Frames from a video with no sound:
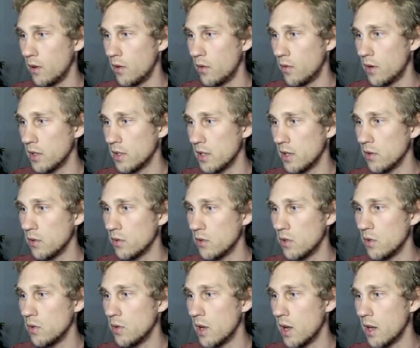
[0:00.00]
rectangle
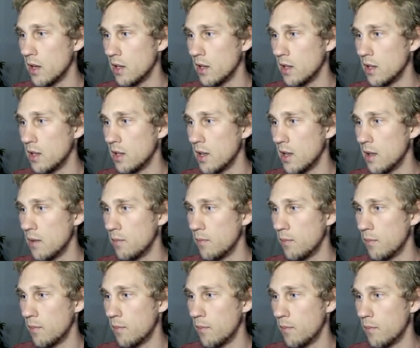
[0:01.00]
2 dot get
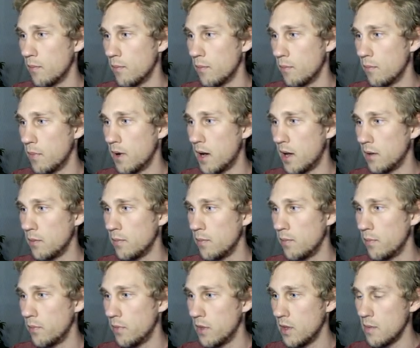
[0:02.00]
bottom,
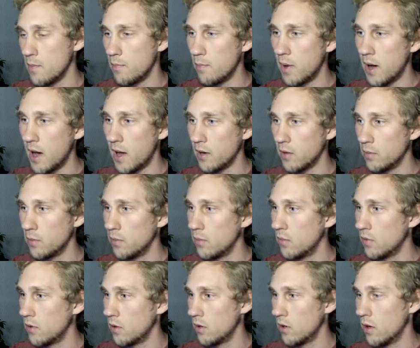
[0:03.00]
the bottom
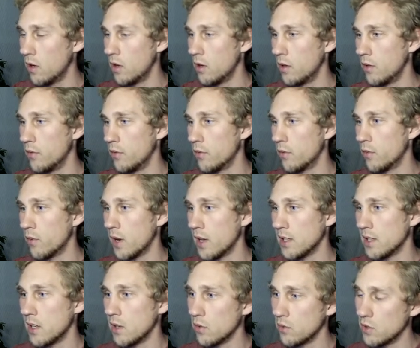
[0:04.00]
of
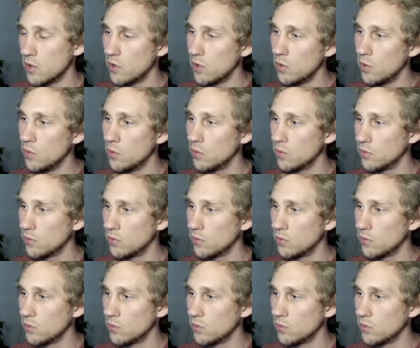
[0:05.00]
rectangle 2,